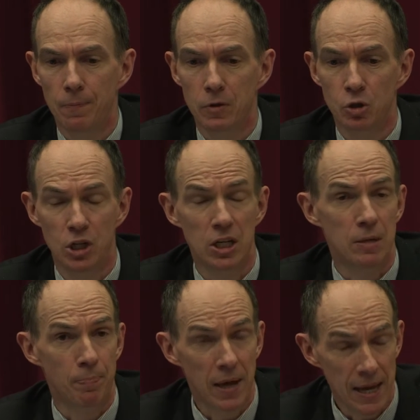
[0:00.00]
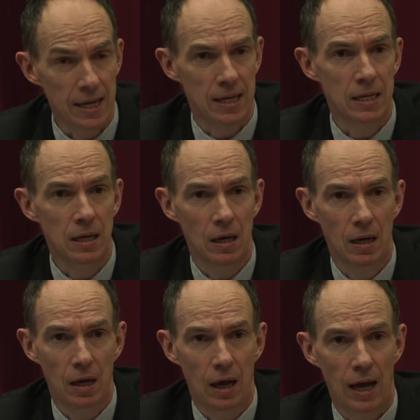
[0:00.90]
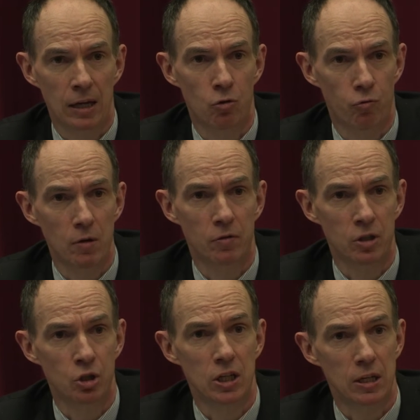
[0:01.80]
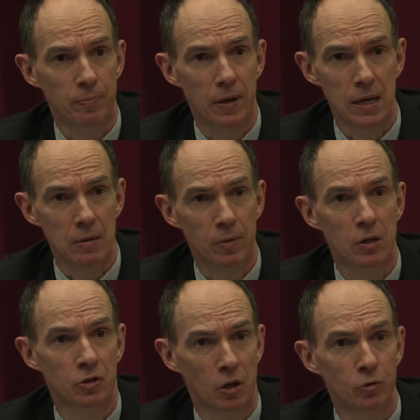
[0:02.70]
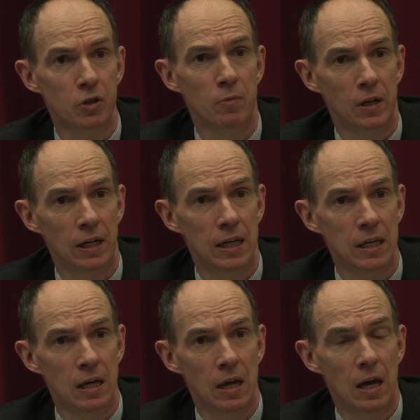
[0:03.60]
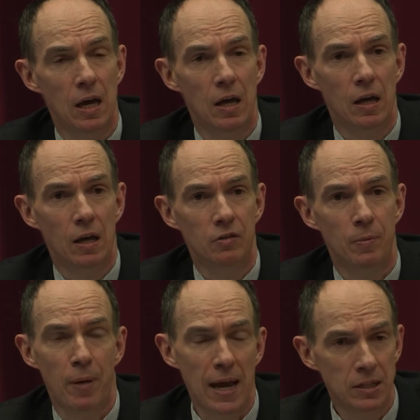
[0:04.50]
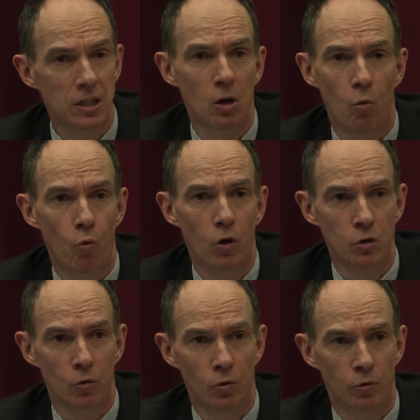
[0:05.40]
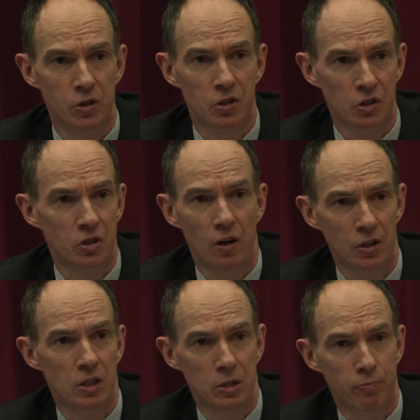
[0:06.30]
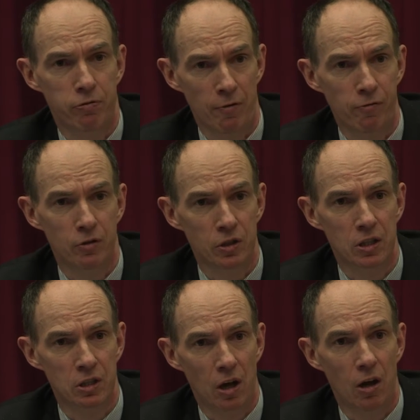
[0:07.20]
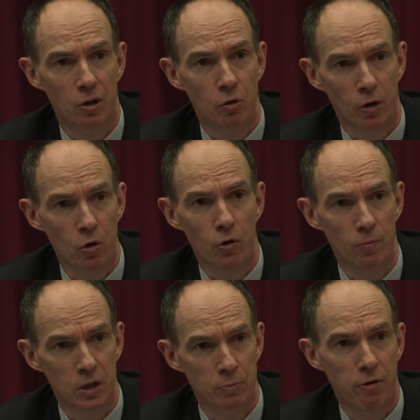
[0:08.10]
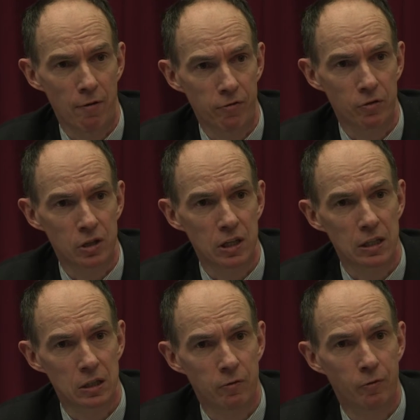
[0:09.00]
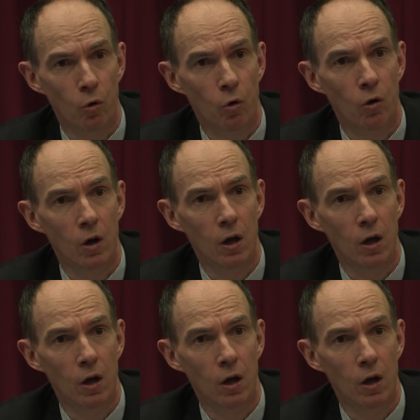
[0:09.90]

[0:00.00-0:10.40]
GDP and growth in GDP, because ultimately, depending on what your society's preferences are, your economy's preferences for